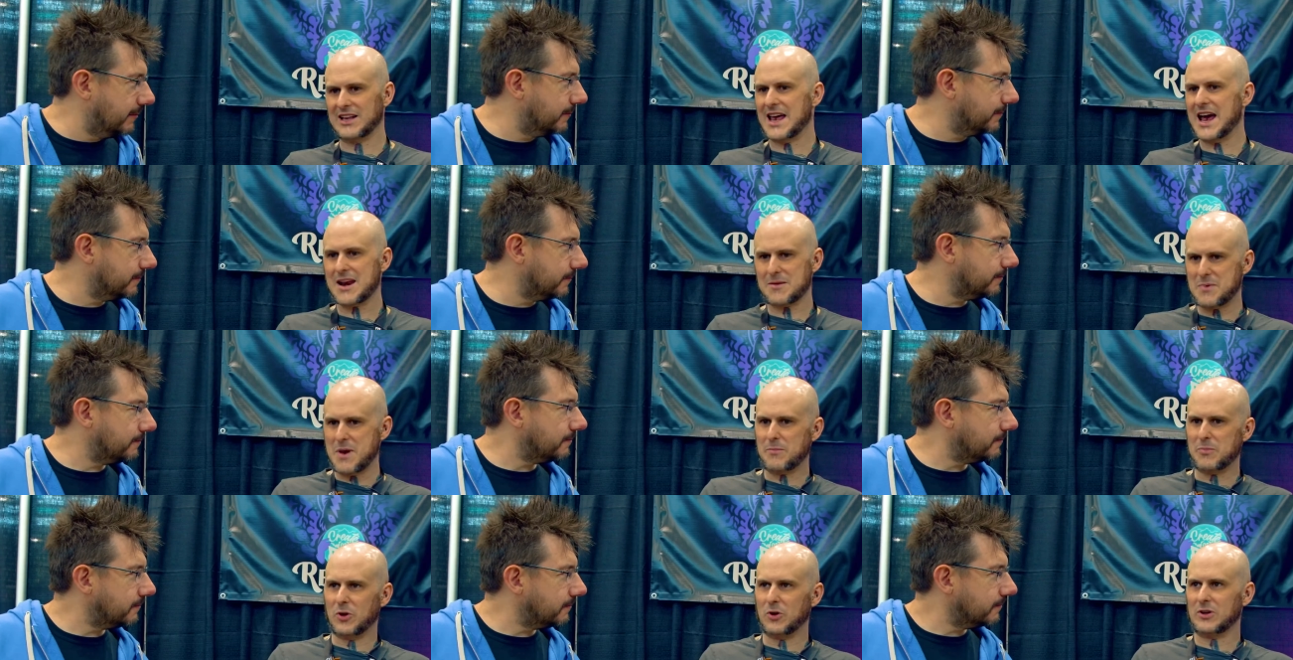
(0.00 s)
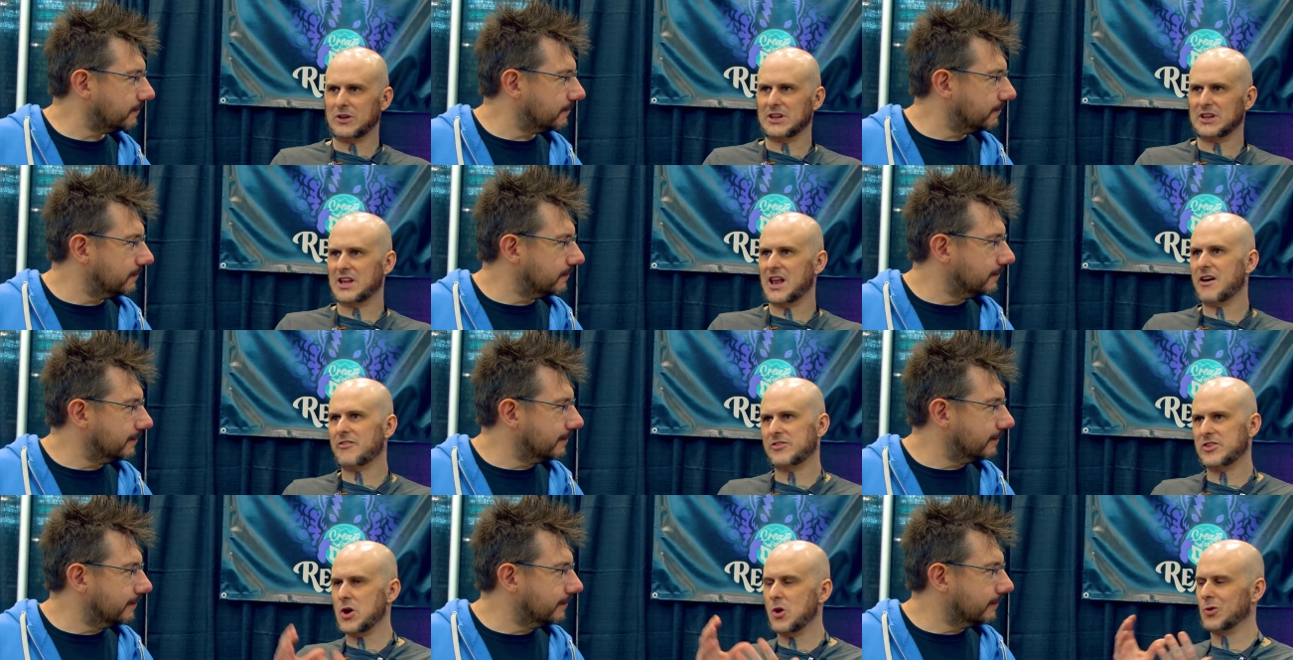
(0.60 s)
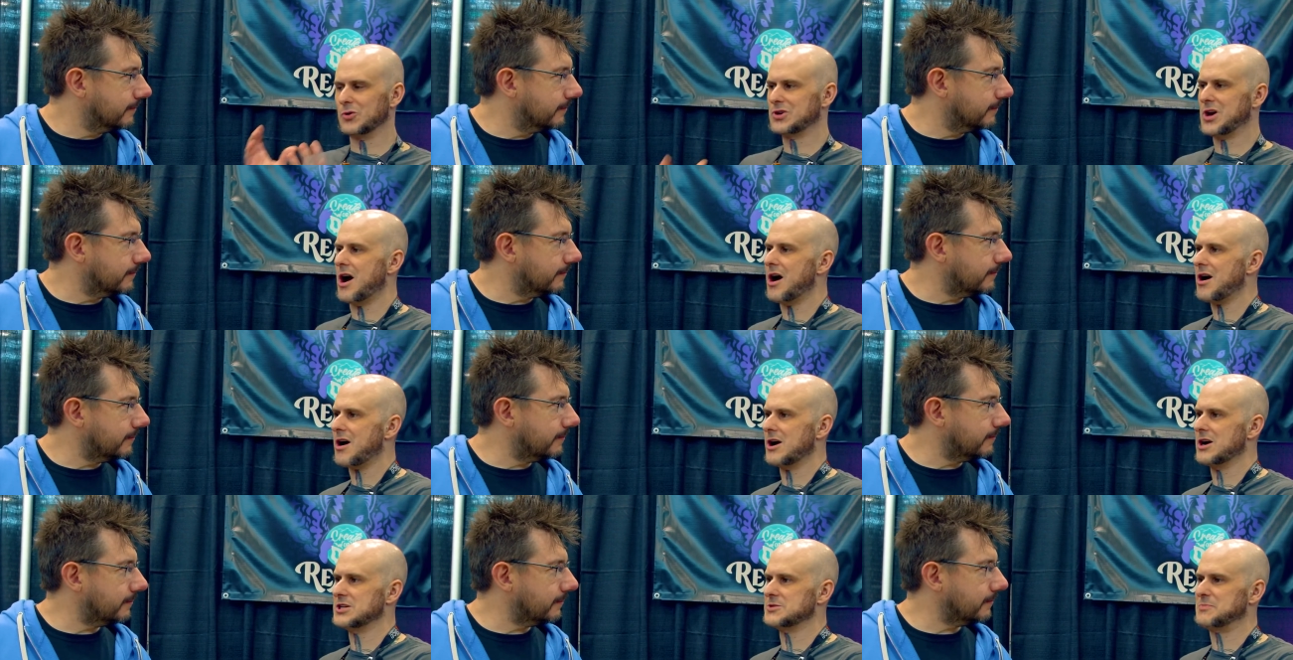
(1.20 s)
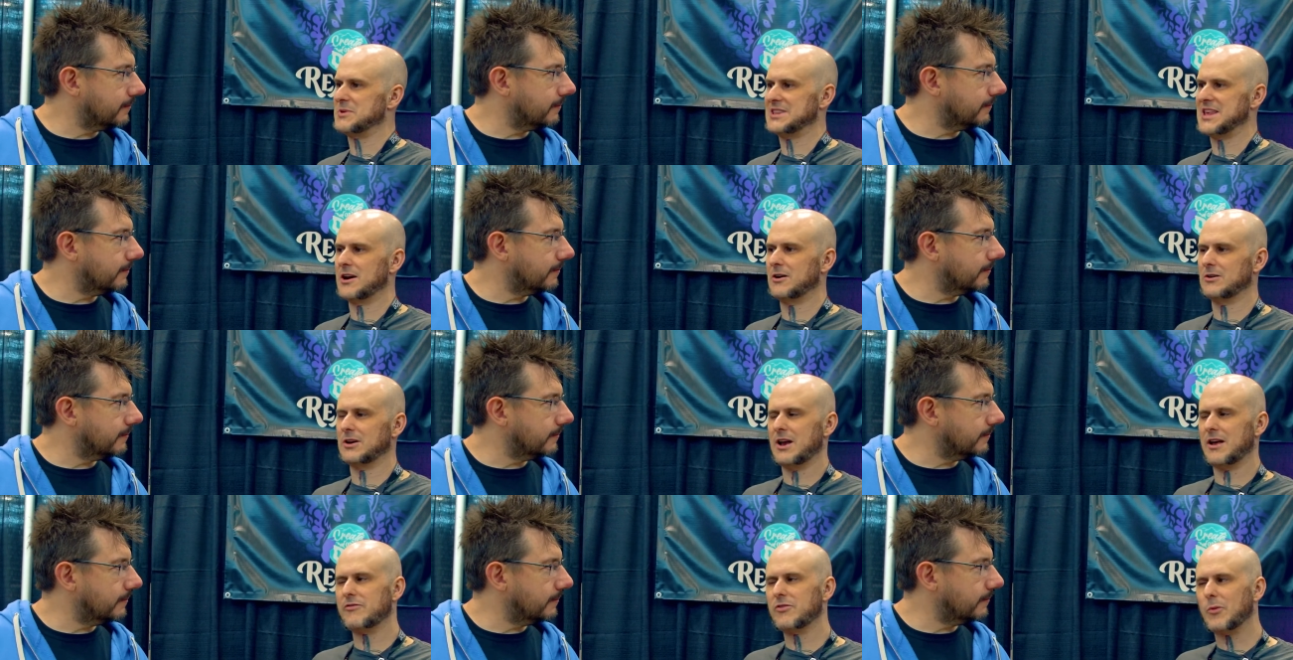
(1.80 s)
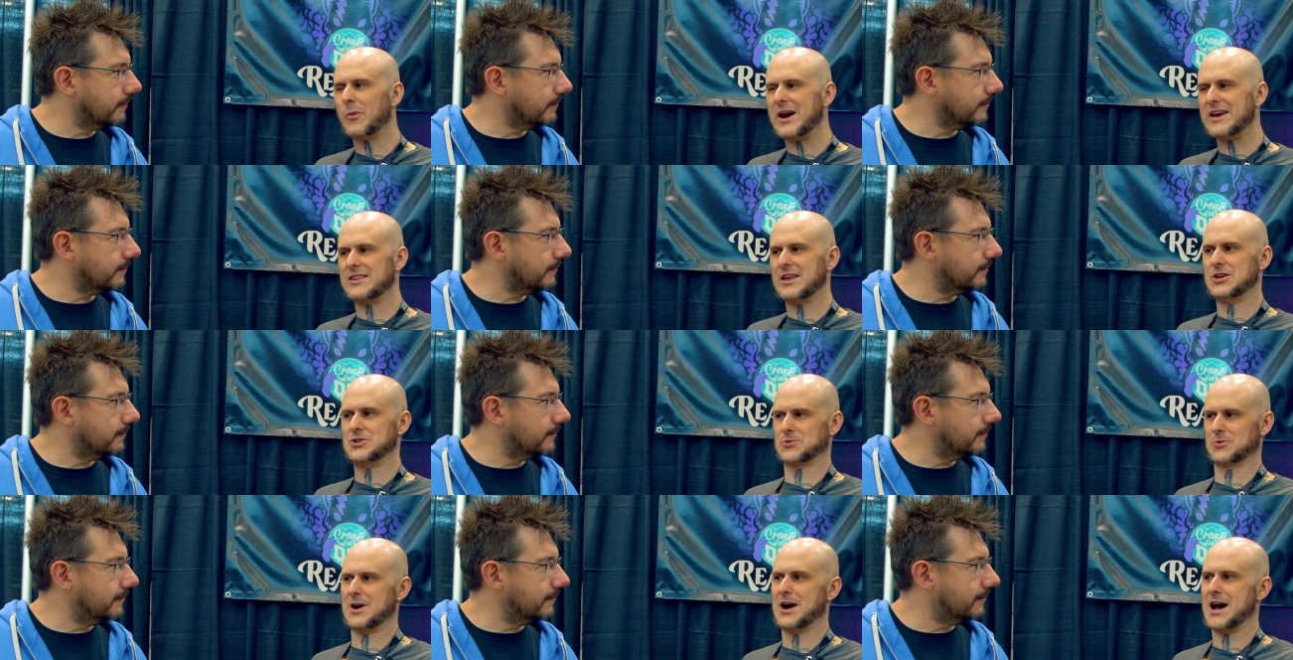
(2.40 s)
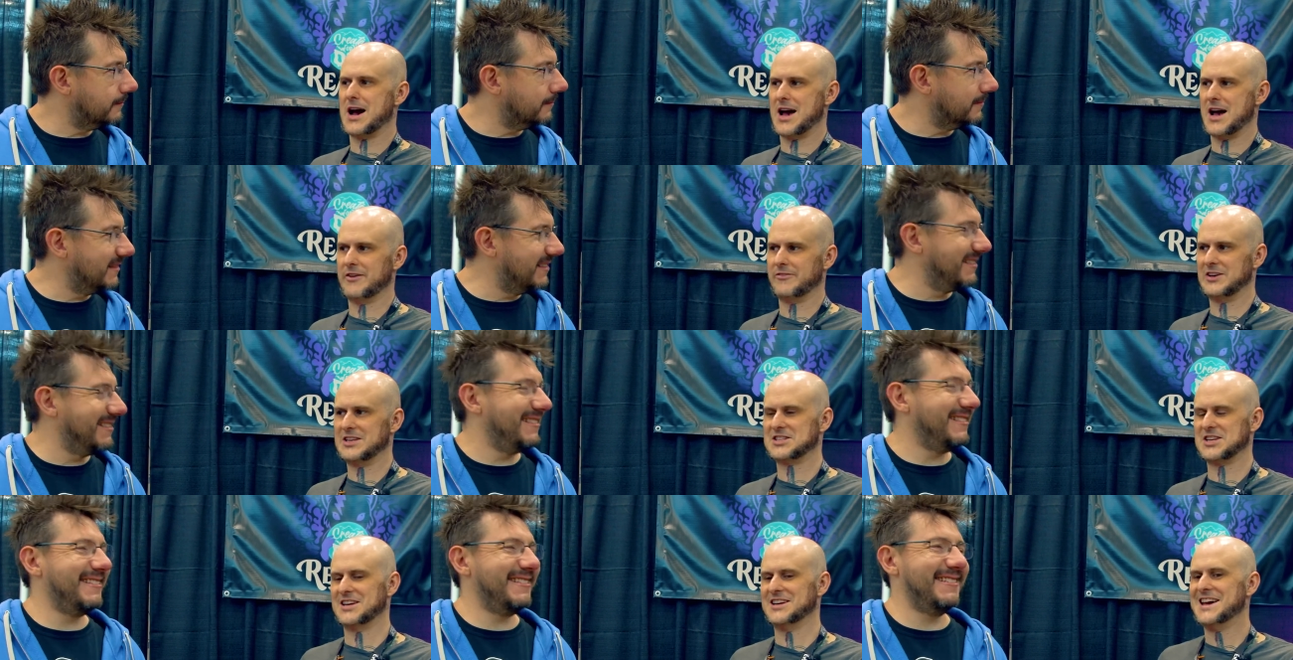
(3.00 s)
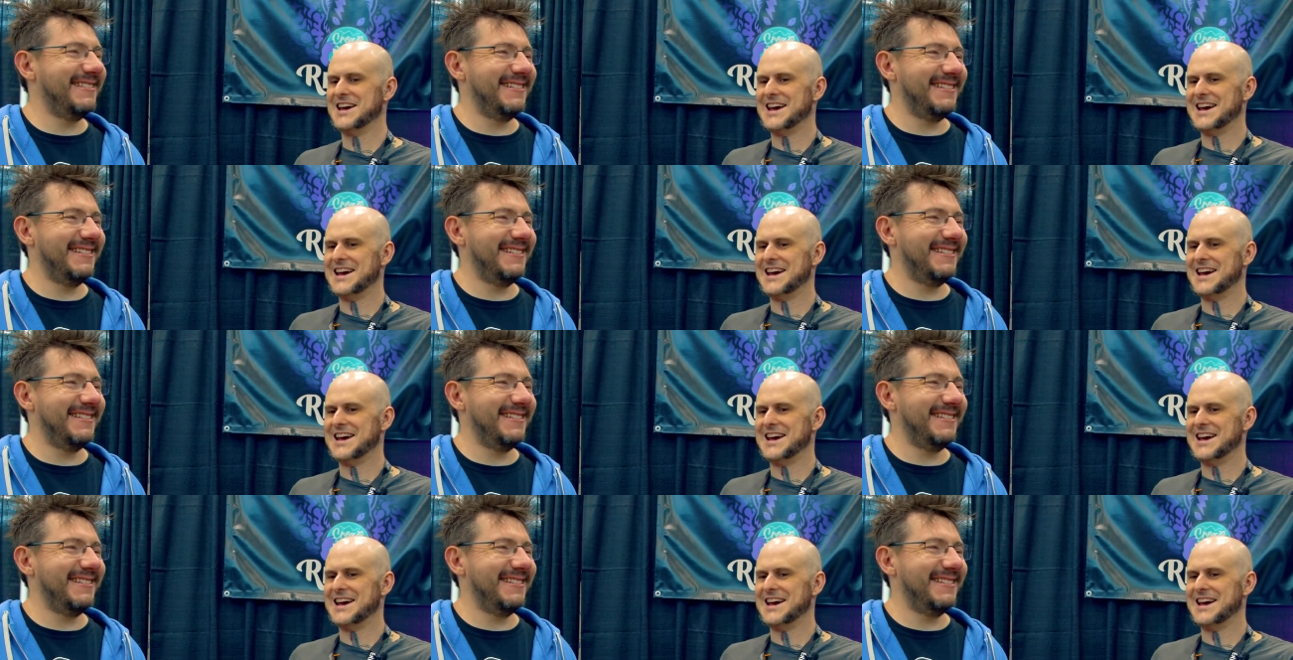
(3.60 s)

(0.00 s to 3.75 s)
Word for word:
Speaker 1: A lot of people love the old cars, but they don't love the way they drive. It's a,